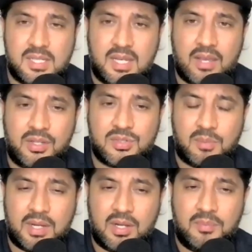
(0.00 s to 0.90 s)
now you're
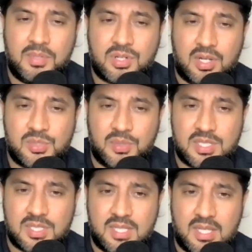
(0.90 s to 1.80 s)
talking about an arbitrage,
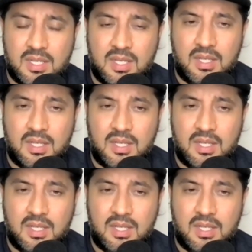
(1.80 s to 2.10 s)
which is that